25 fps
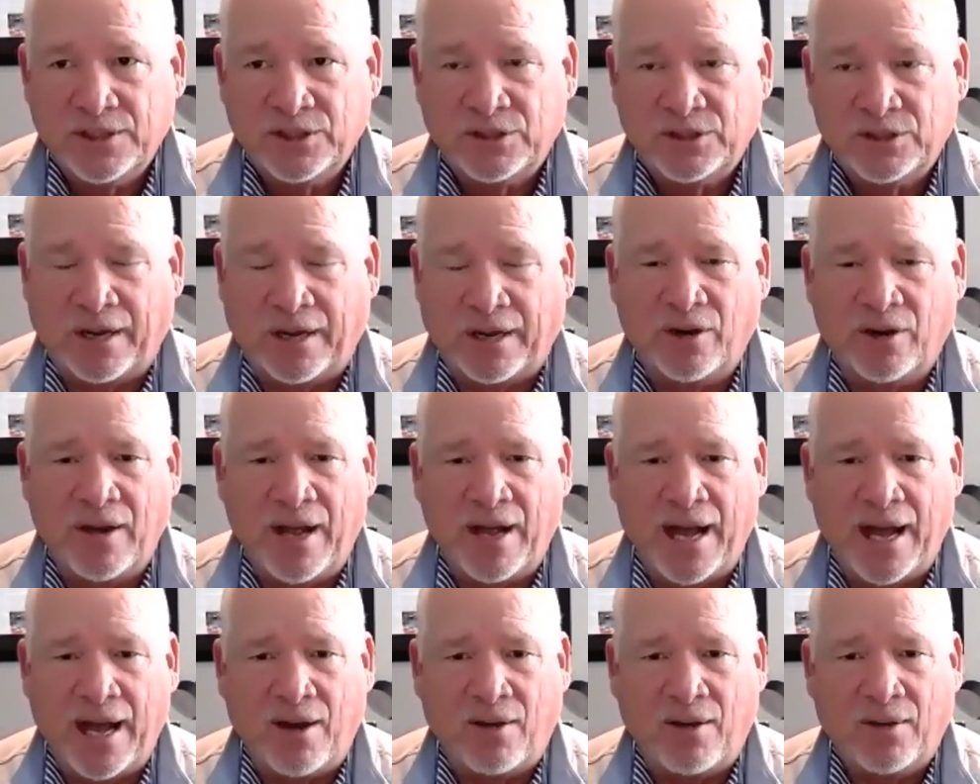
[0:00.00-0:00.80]
So I don't know
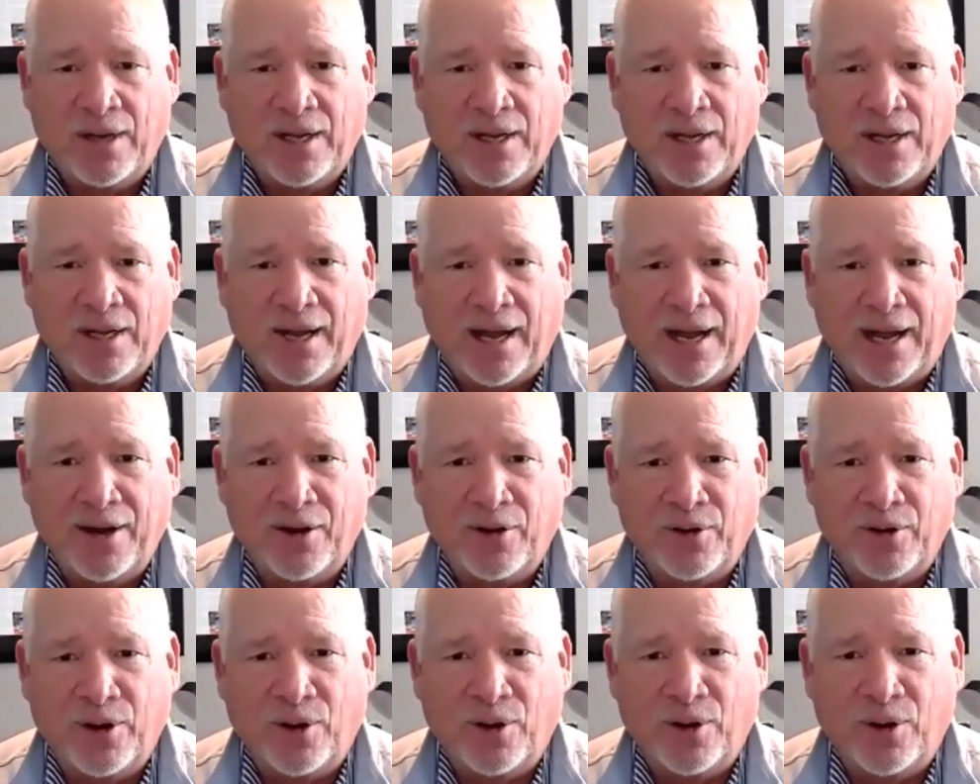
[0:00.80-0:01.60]
how, I
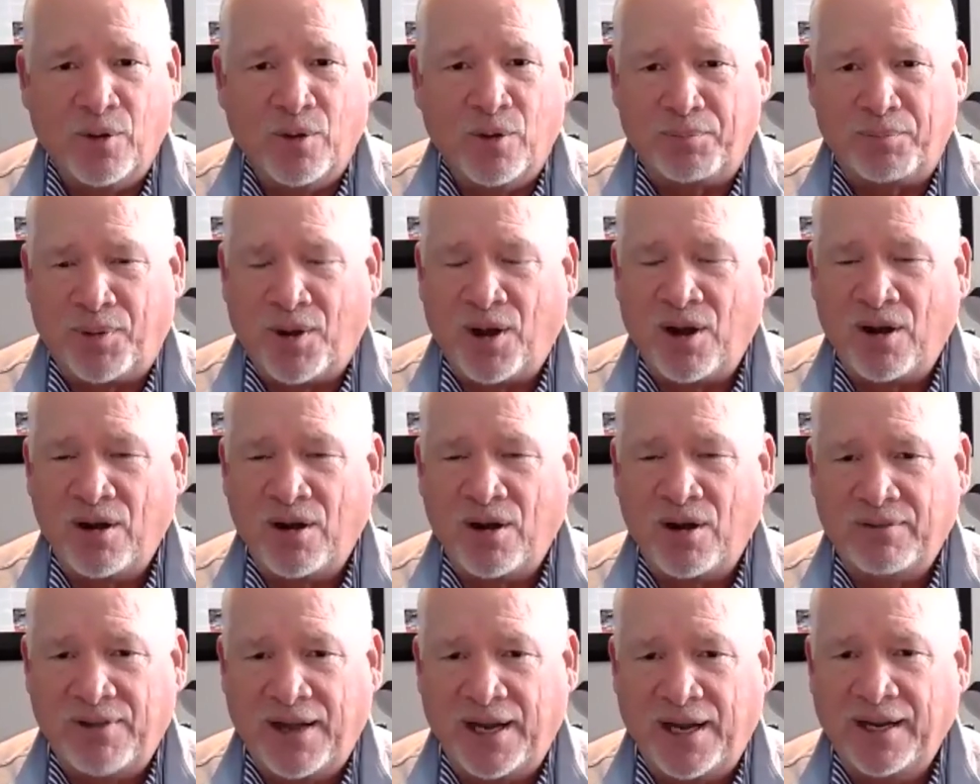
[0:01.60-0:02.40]
don't know what
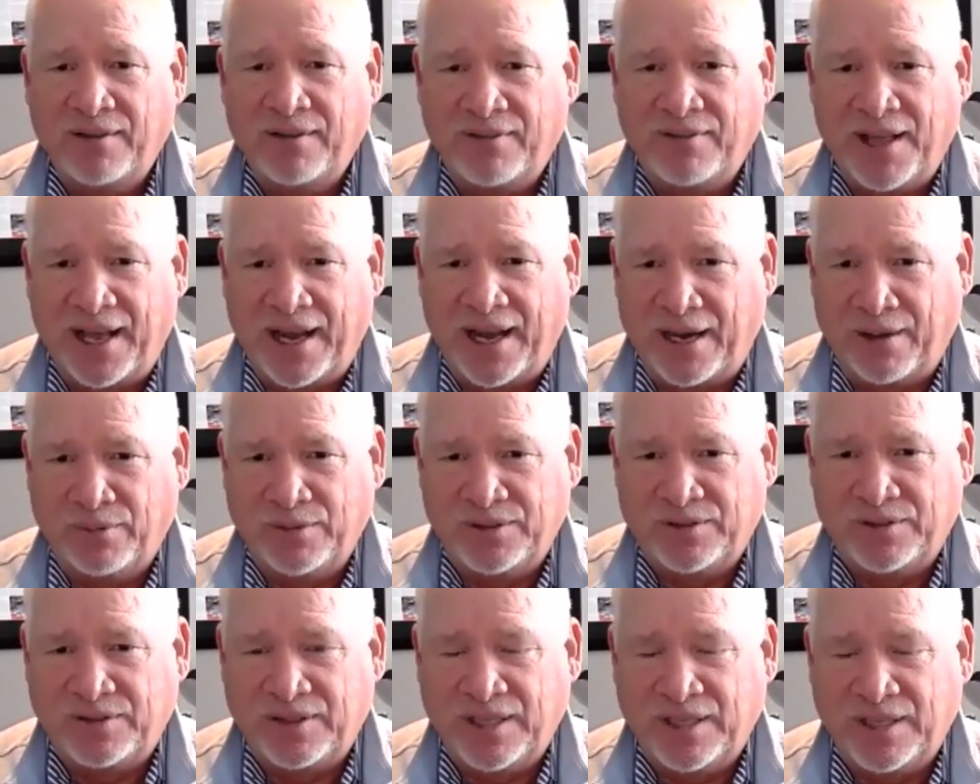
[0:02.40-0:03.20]
part of any of that I
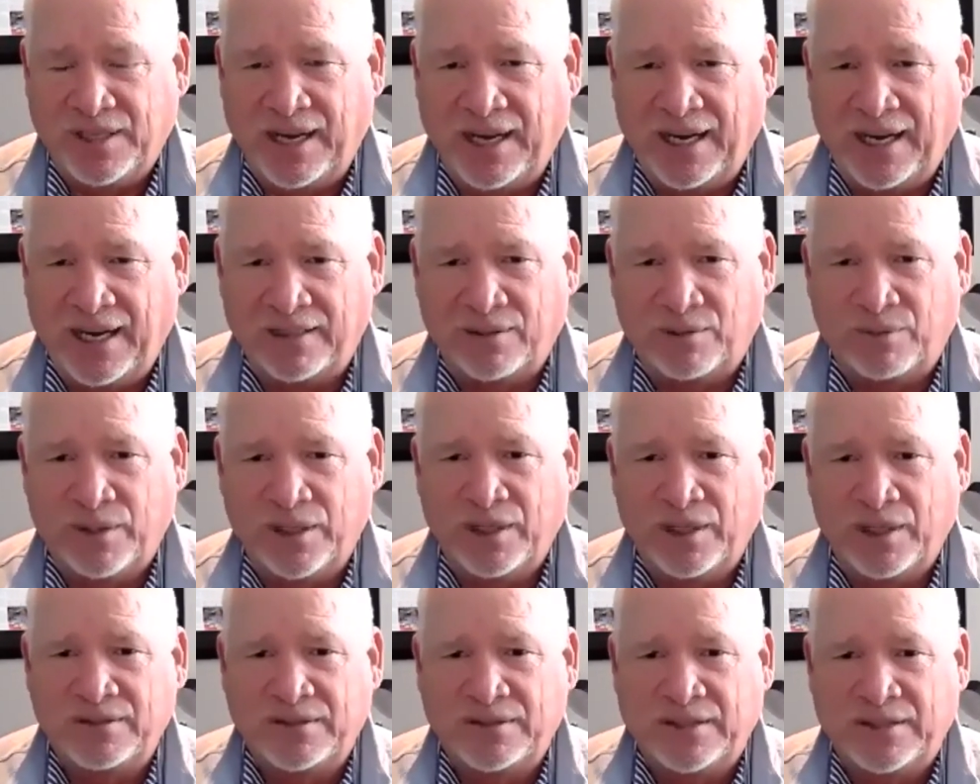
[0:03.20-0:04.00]
would say at the
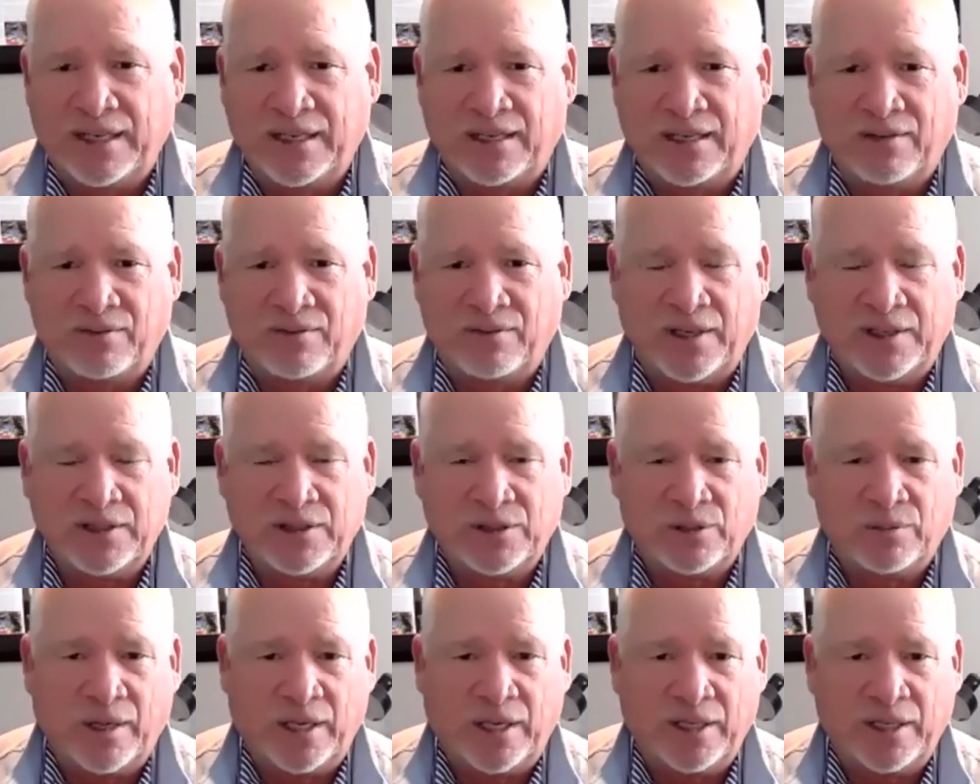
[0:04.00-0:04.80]
real estate
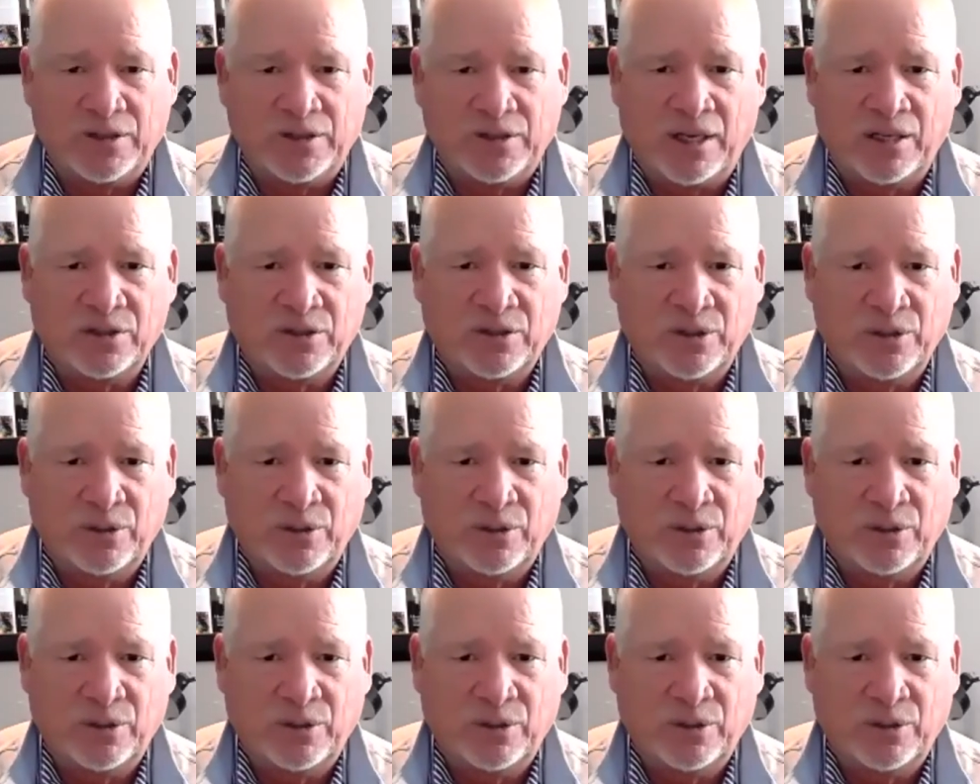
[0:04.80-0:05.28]
convention when I talk to